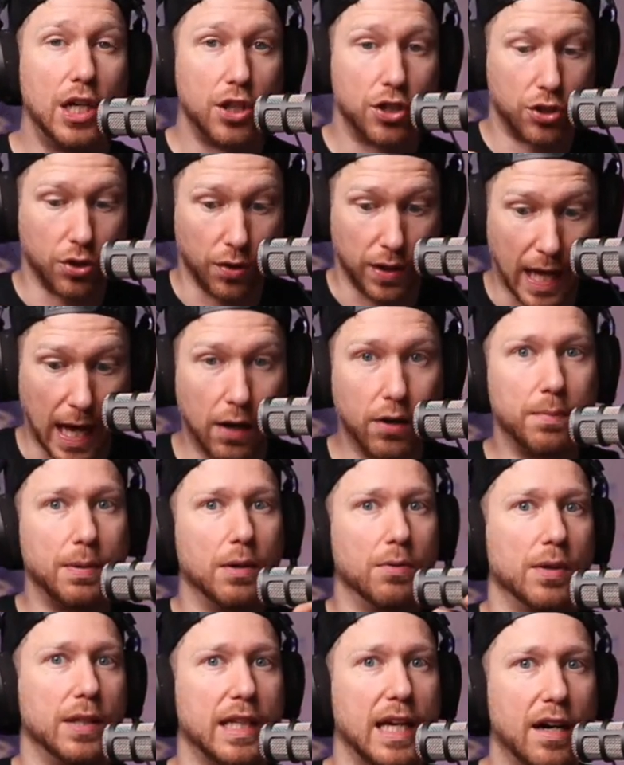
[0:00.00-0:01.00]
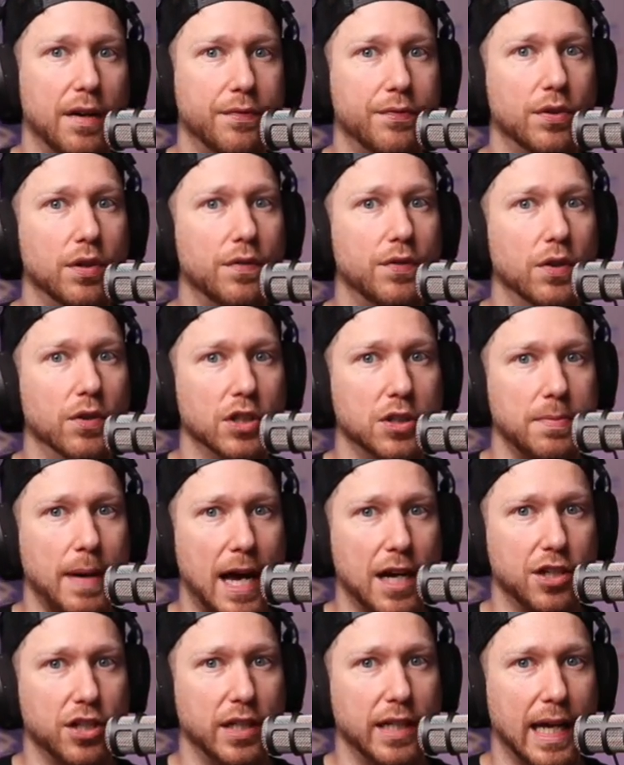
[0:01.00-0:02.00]
Sure, that would be really helpful if you were
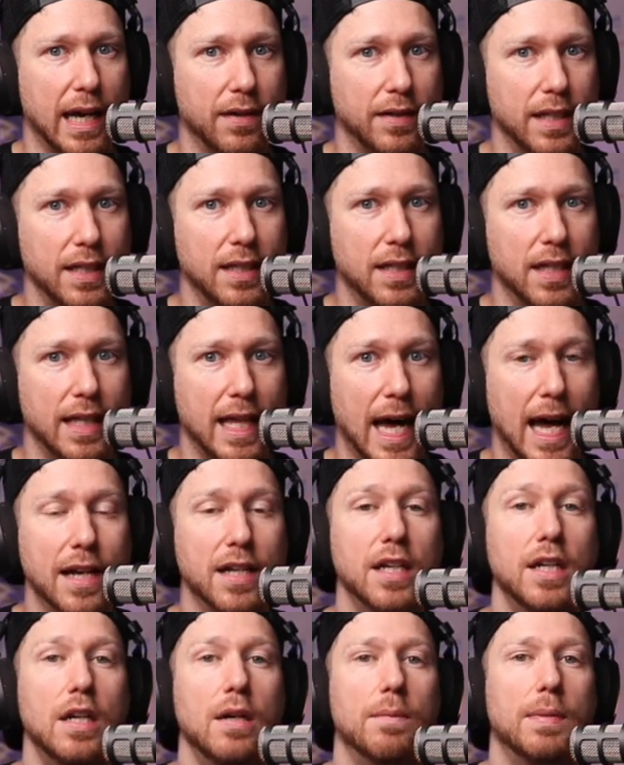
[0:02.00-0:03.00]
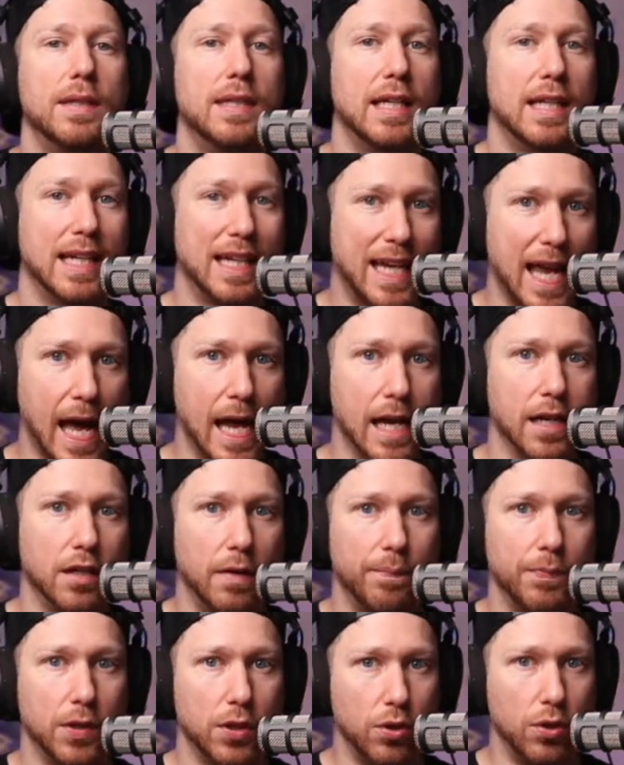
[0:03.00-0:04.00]
smashing down into that. But then again,
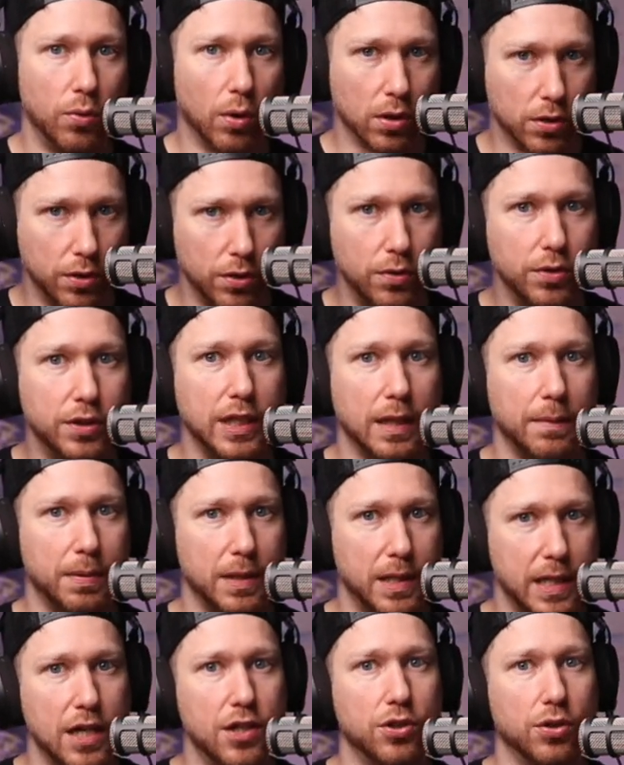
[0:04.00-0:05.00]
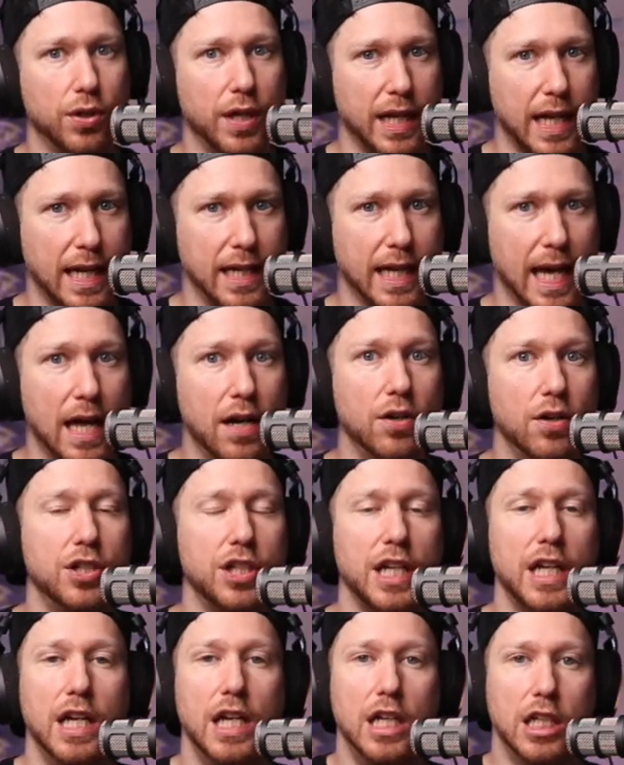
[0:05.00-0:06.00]
you are losing potential kinetic
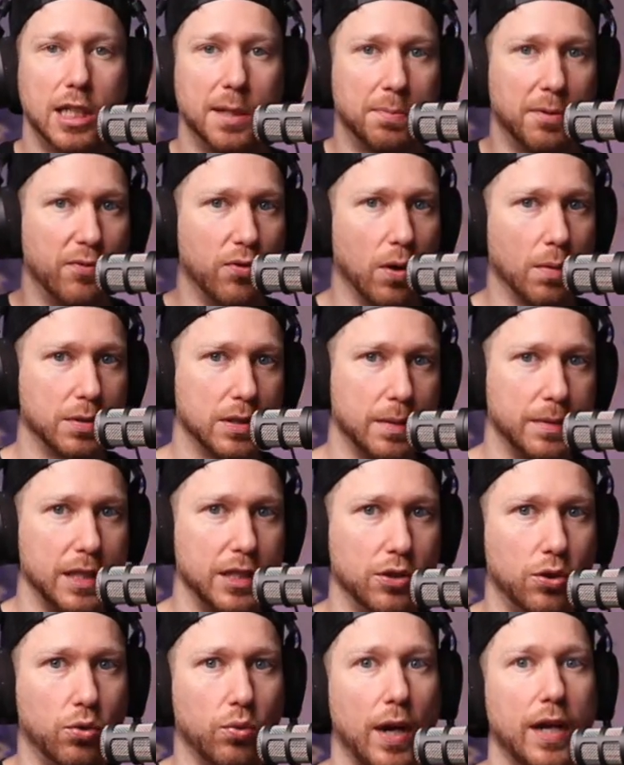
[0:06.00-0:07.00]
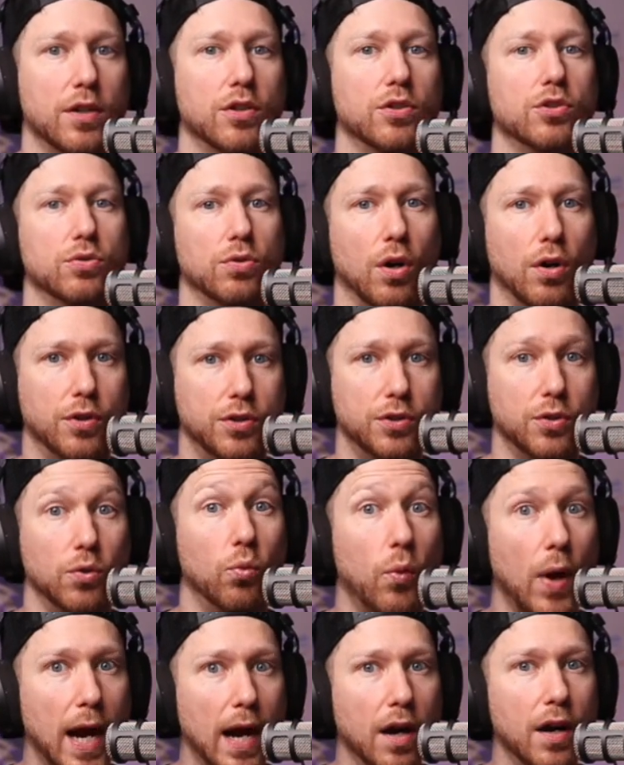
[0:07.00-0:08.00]
energy to perform some of these greater strokes
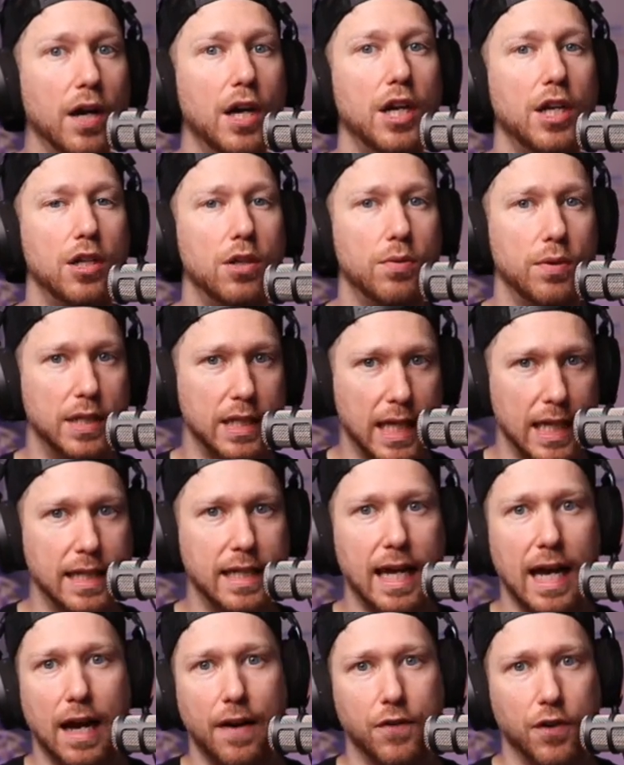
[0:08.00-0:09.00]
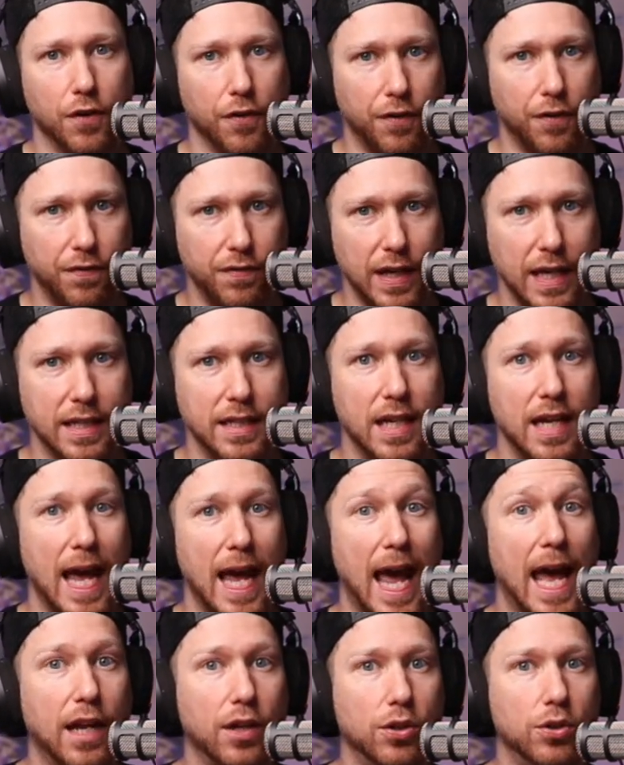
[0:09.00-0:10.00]
where you would need to have your feet
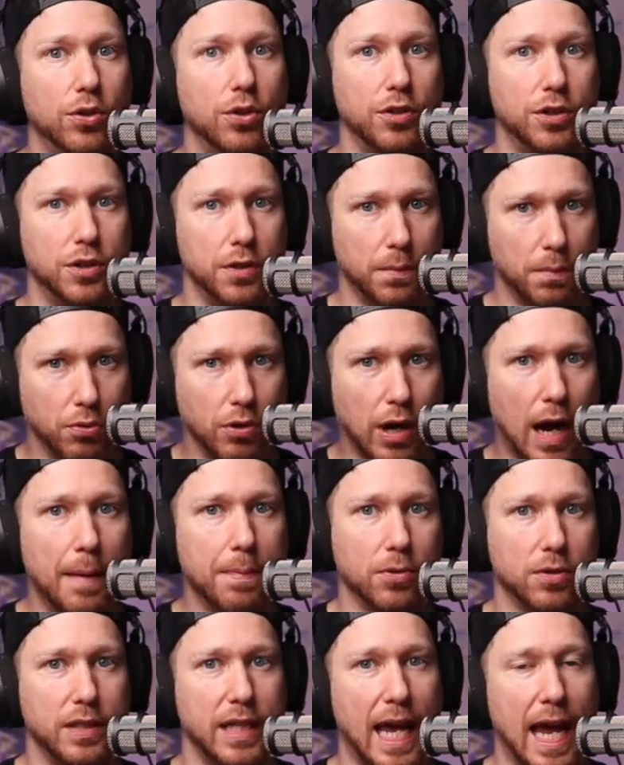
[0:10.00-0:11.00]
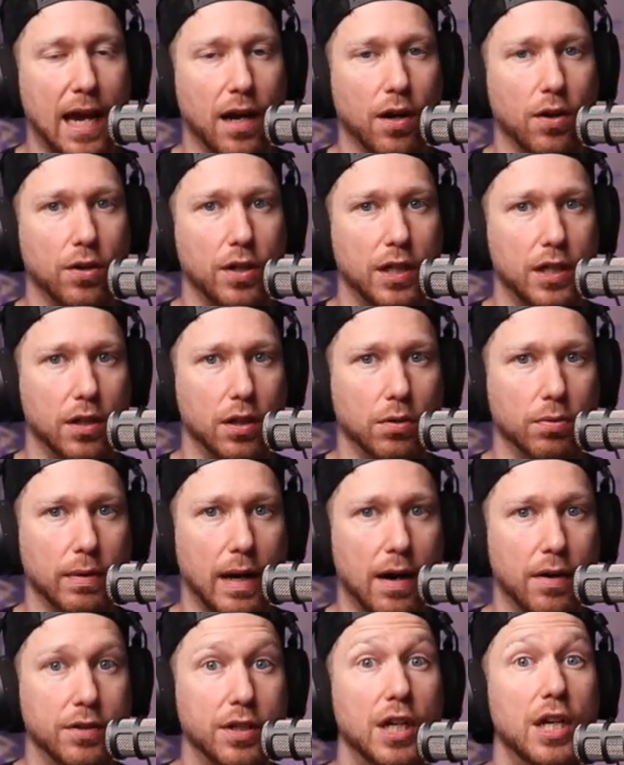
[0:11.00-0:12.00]
and glutes properly anchored into the
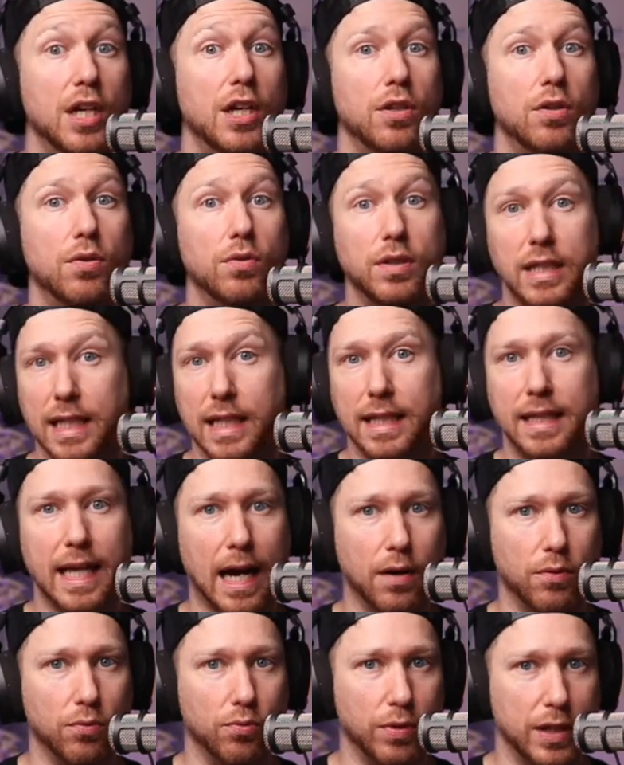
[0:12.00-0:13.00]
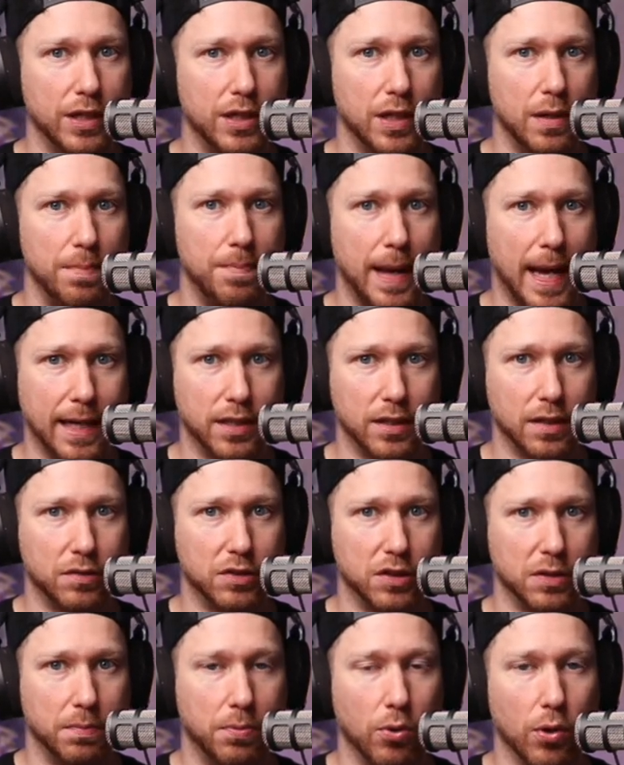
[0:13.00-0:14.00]
ground. You need that rigid base of
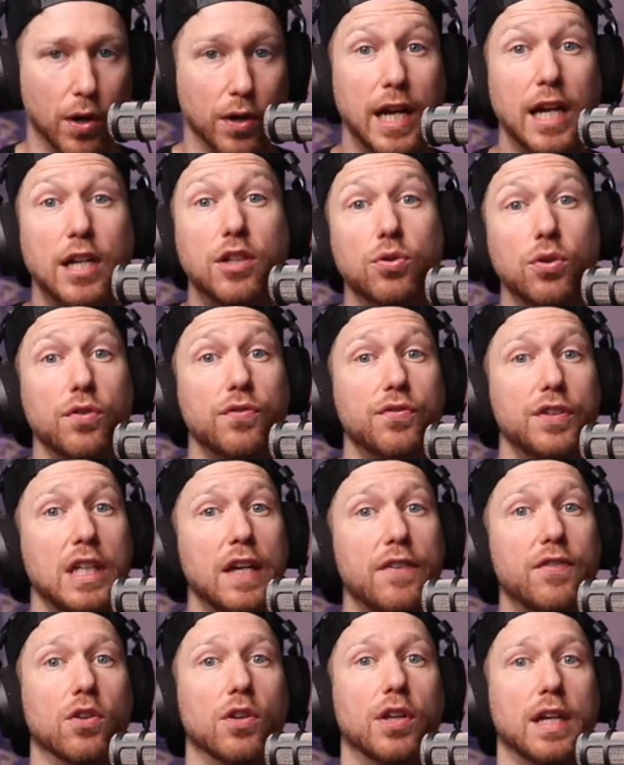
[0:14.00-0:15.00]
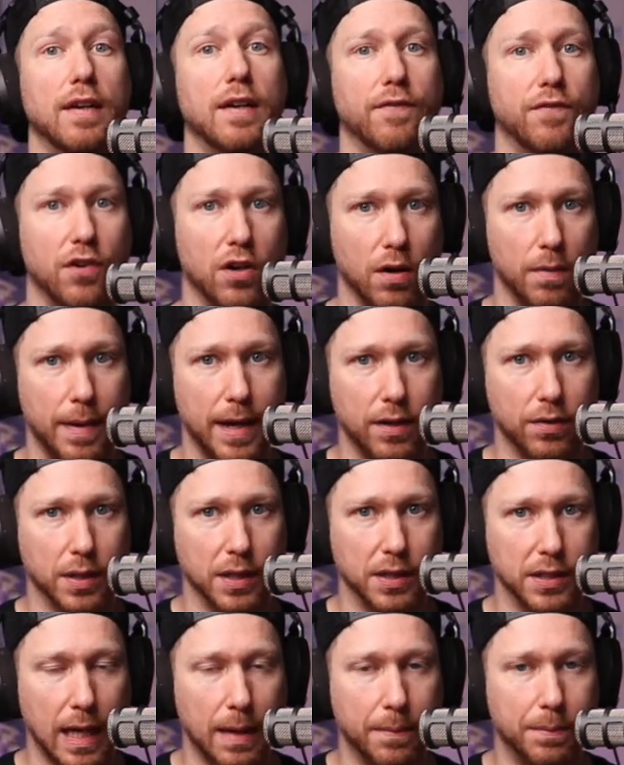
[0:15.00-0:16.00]
support. And truthfully, if you're looking for a better
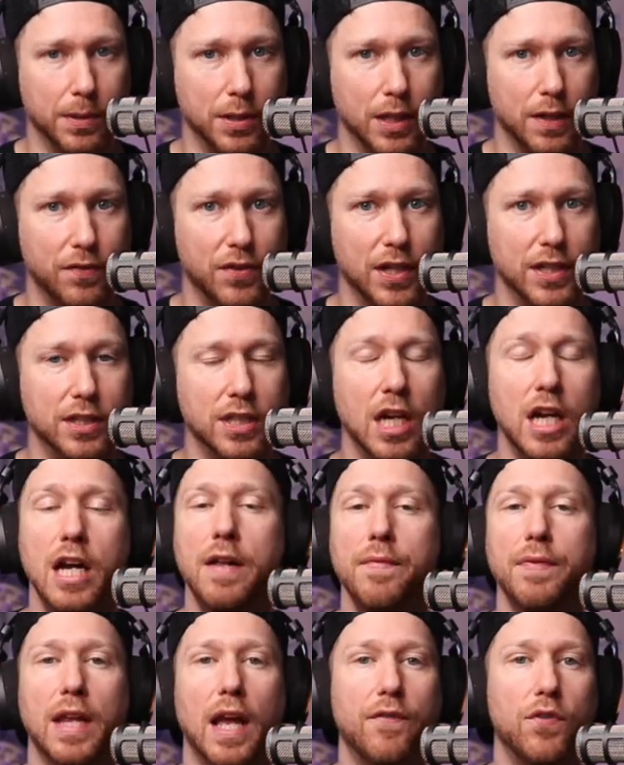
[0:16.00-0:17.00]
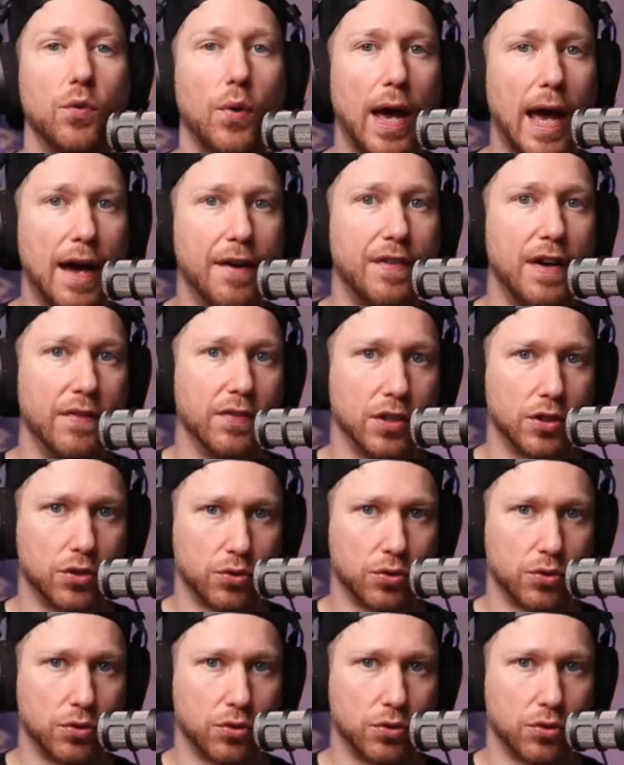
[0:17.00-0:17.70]
example of this, if you have ever